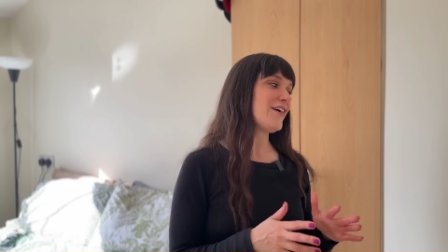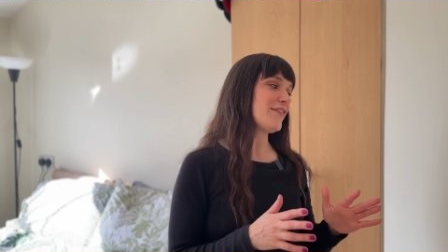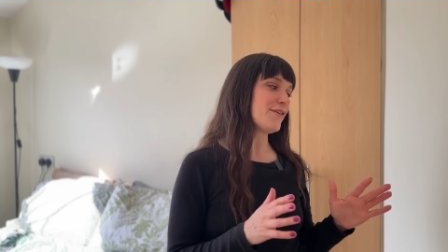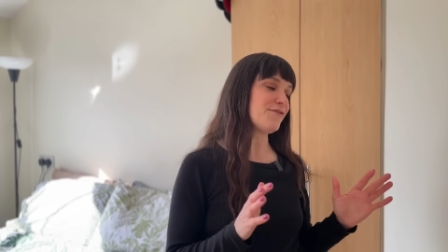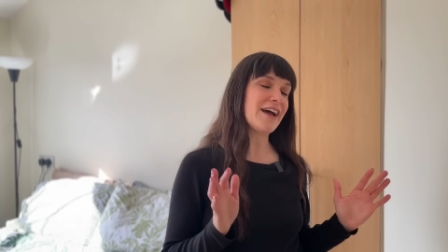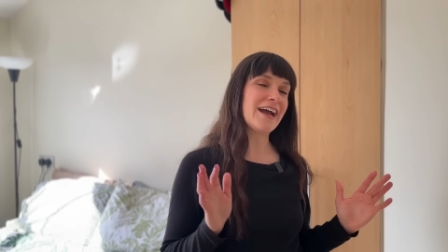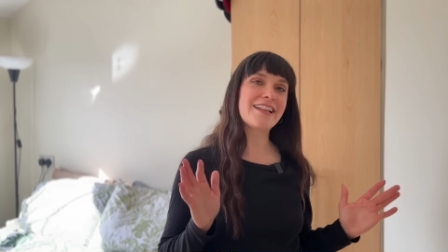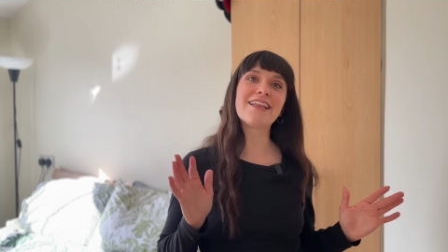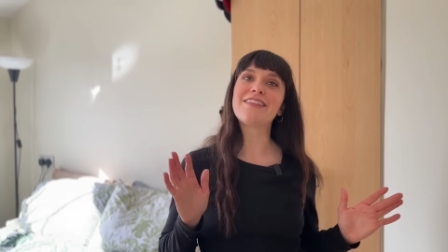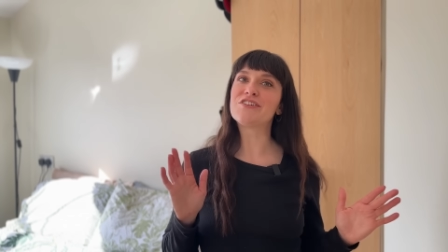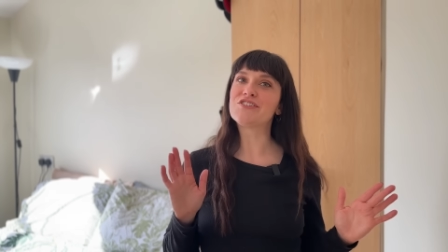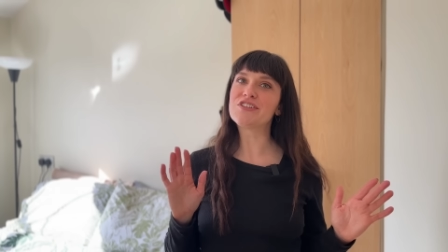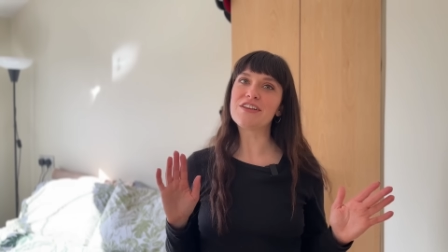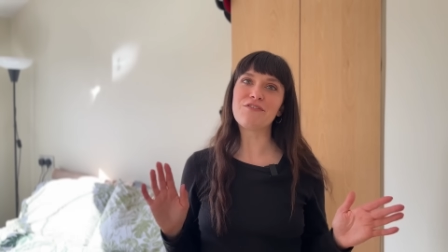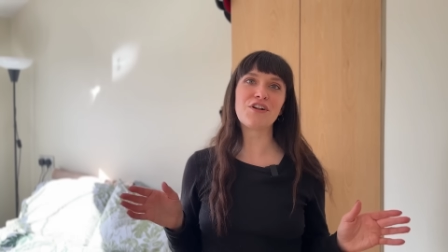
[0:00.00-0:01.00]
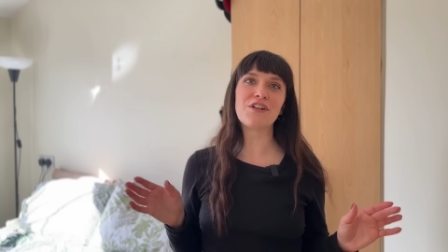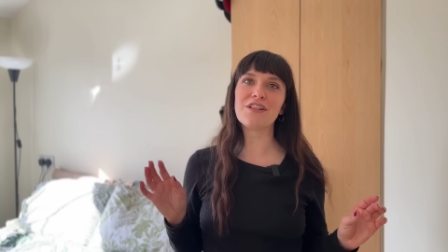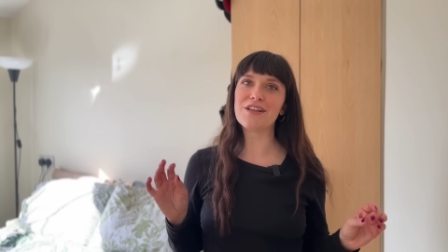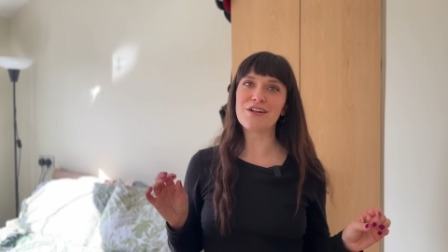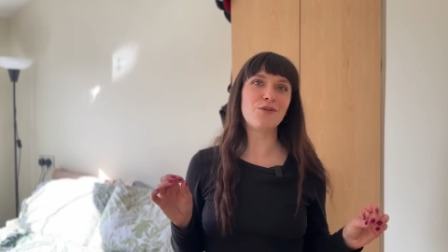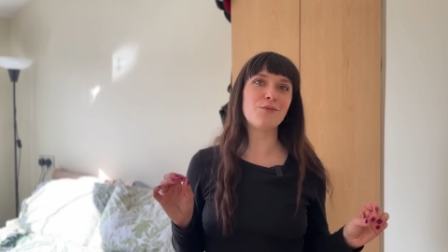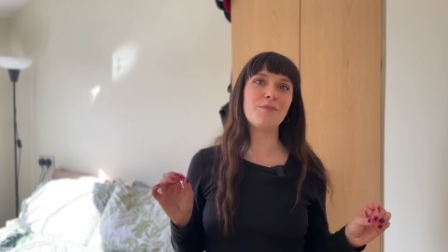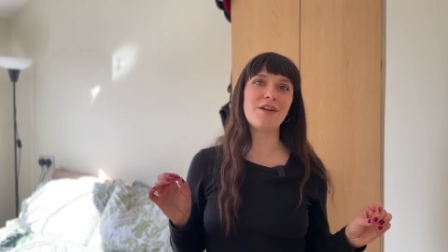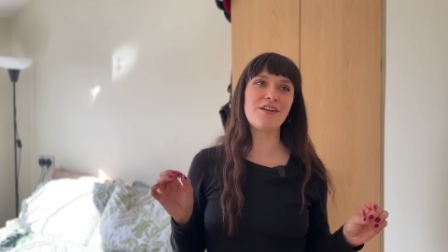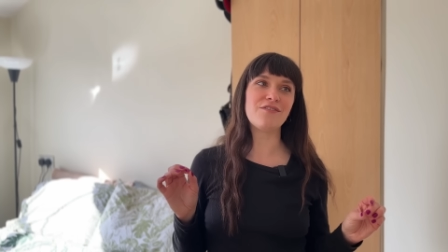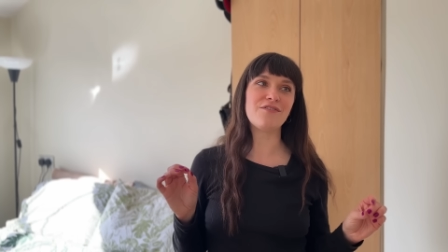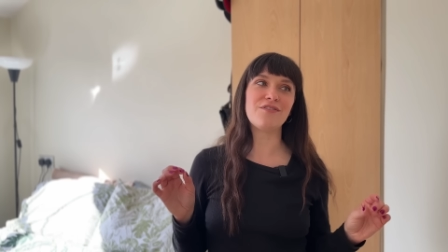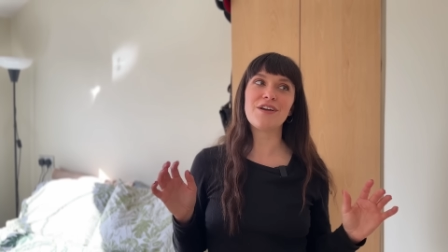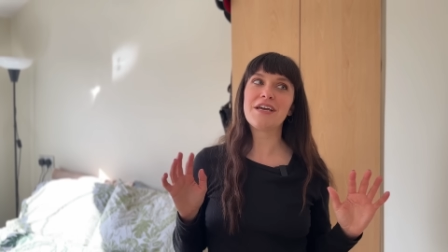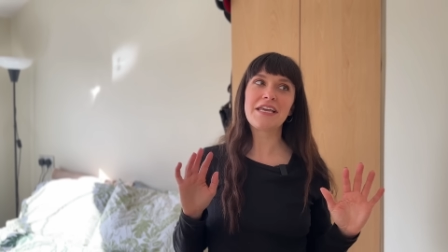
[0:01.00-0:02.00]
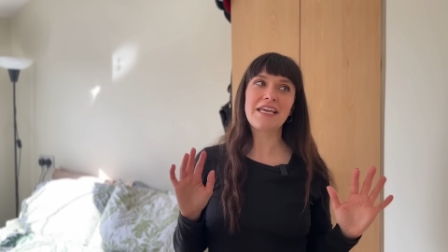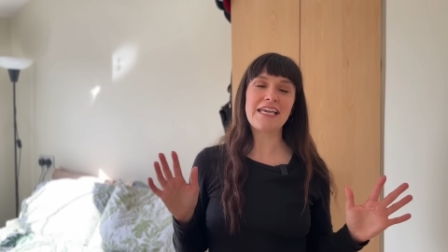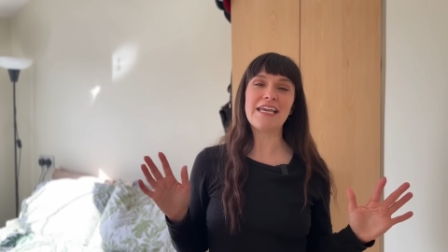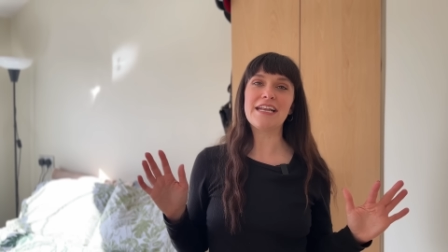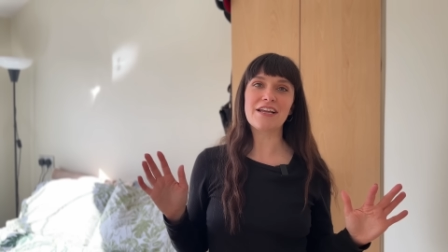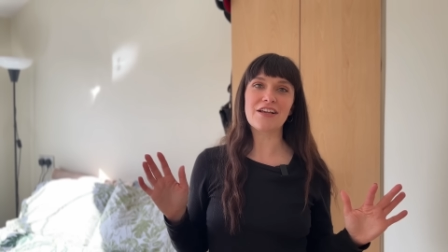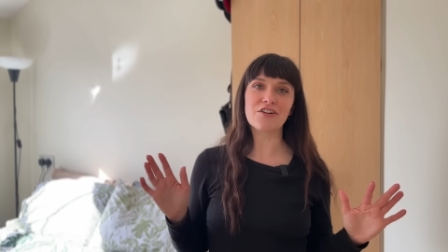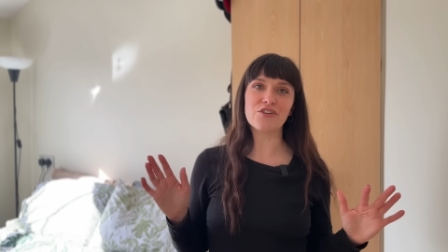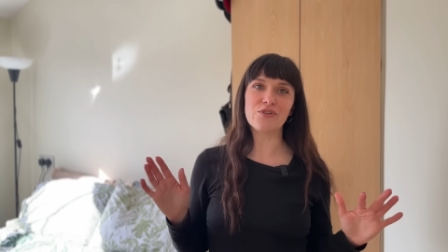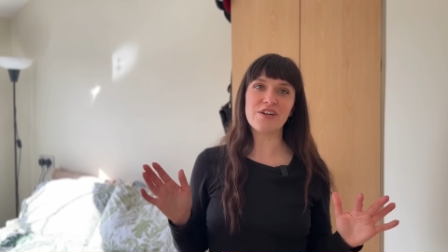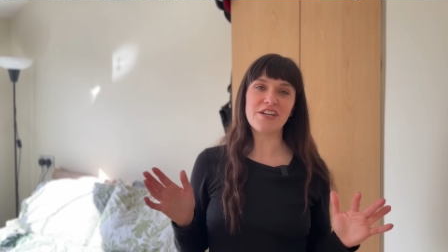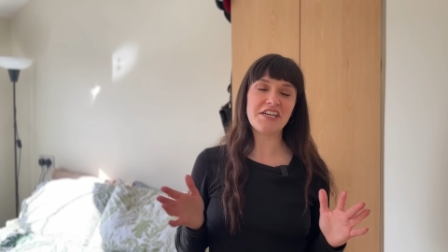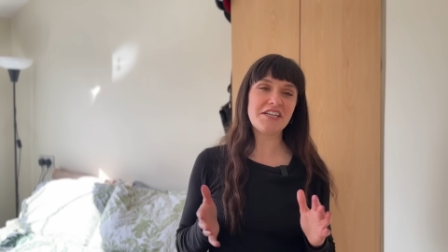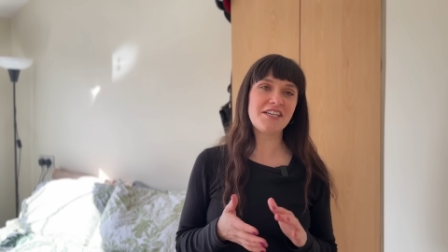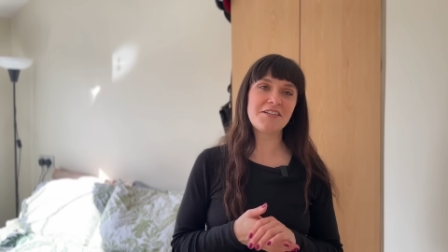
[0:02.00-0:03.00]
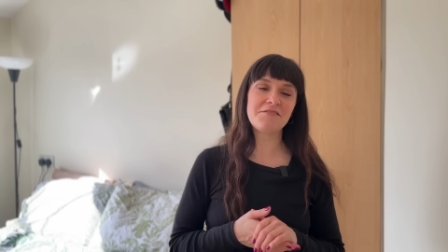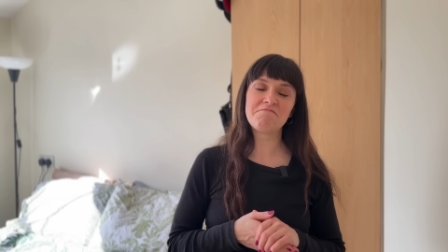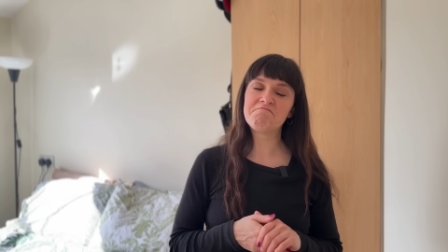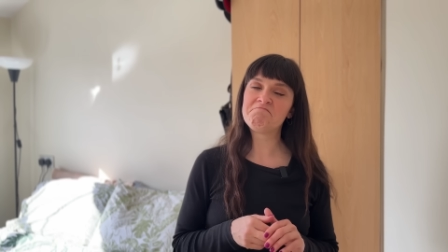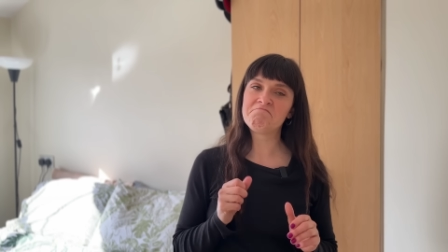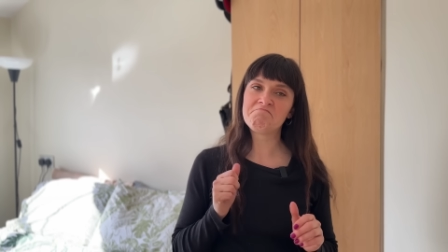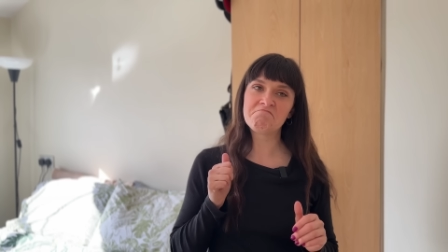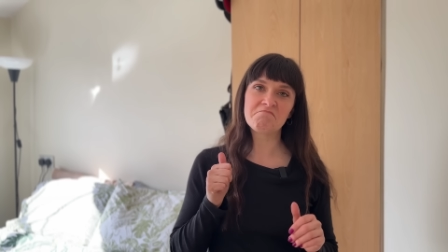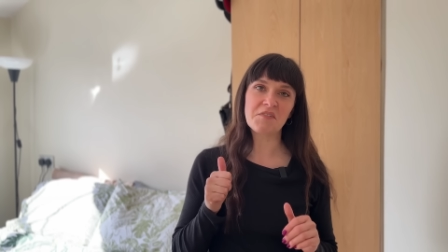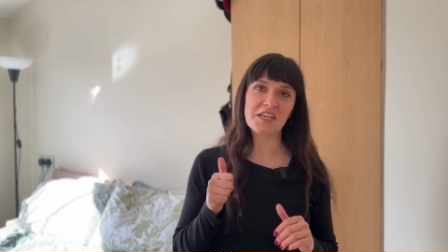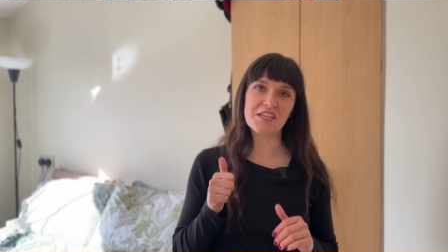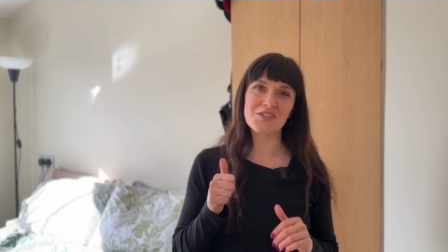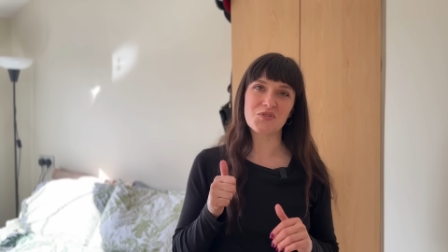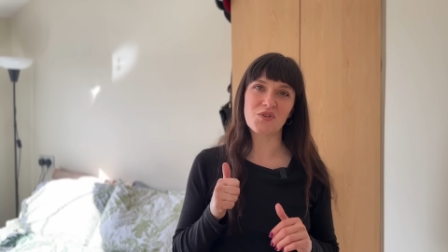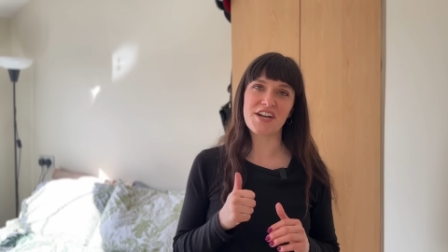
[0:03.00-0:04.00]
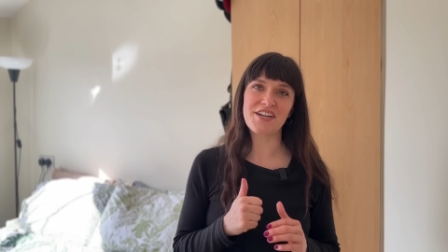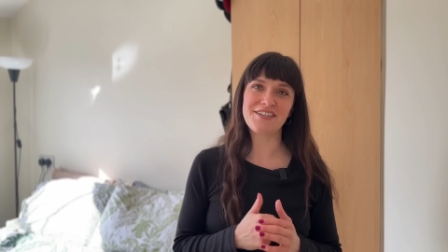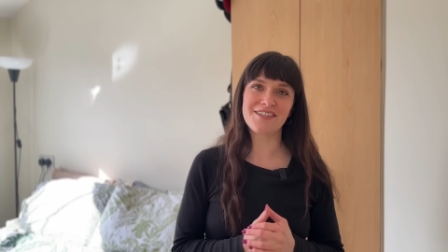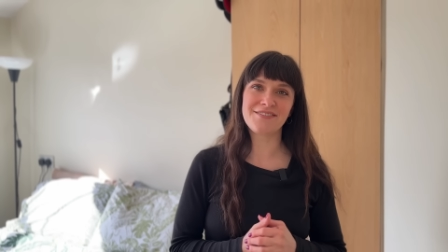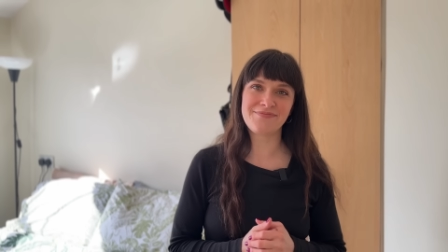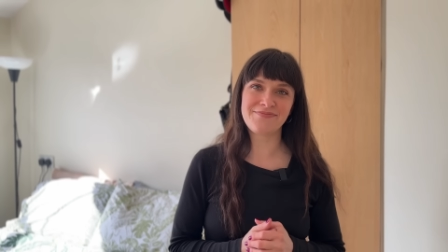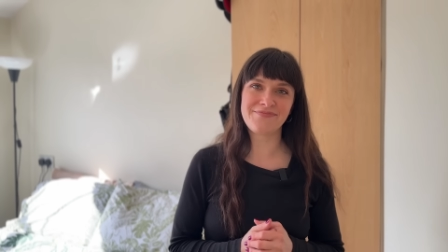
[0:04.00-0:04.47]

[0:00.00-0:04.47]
the fact that there's even a little bit of heat included is great.